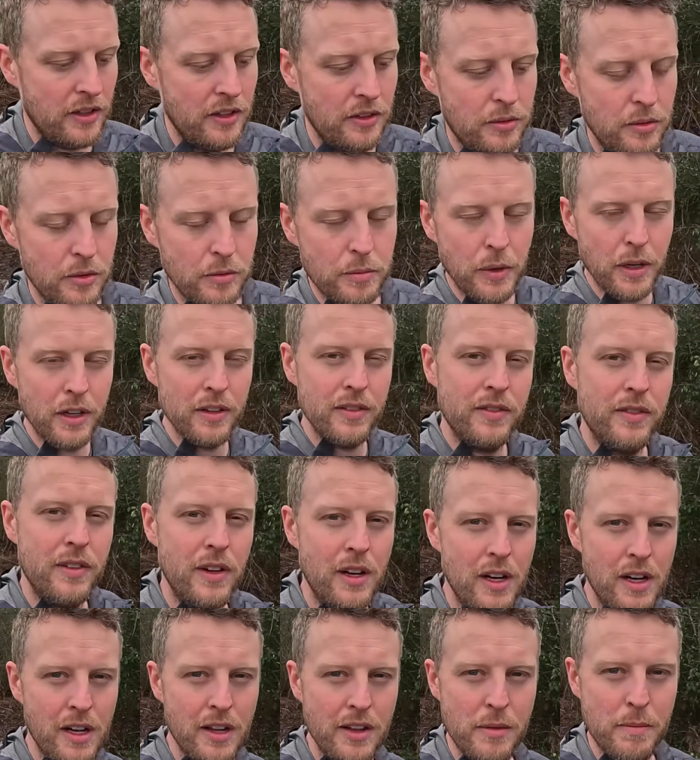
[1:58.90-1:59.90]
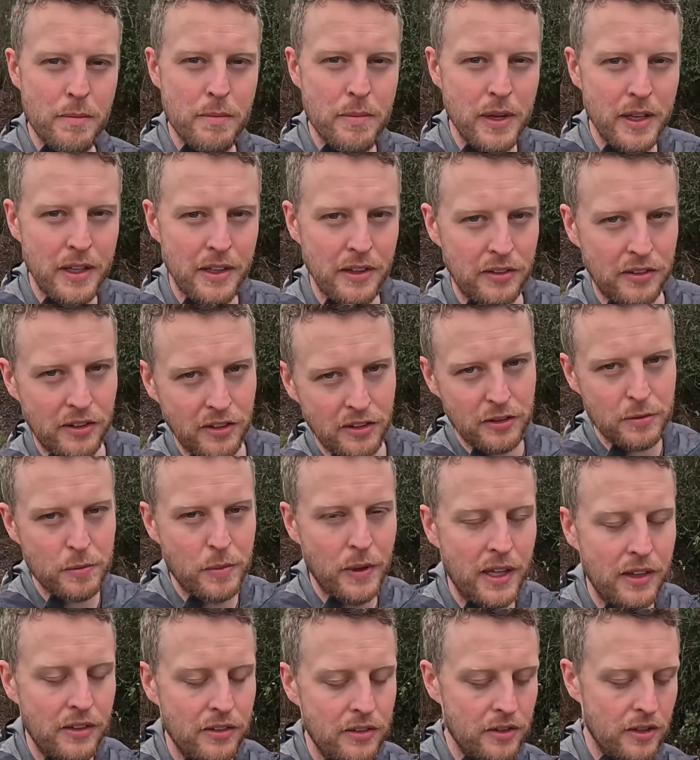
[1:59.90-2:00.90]
This was by far the biggest
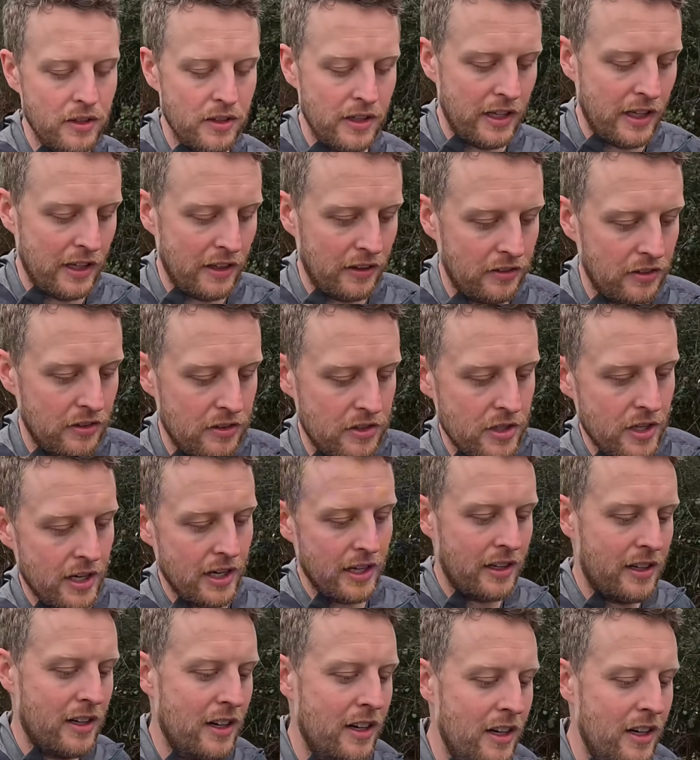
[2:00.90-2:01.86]
expense on the Hexatrek,